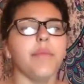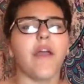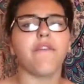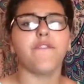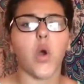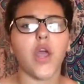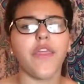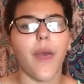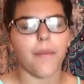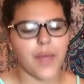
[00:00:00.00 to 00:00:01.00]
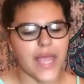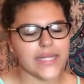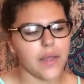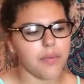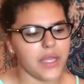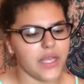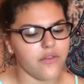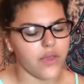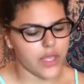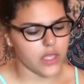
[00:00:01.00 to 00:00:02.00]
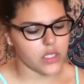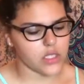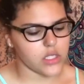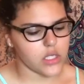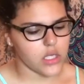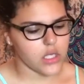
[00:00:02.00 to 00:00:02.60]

My fourth pet peeve is,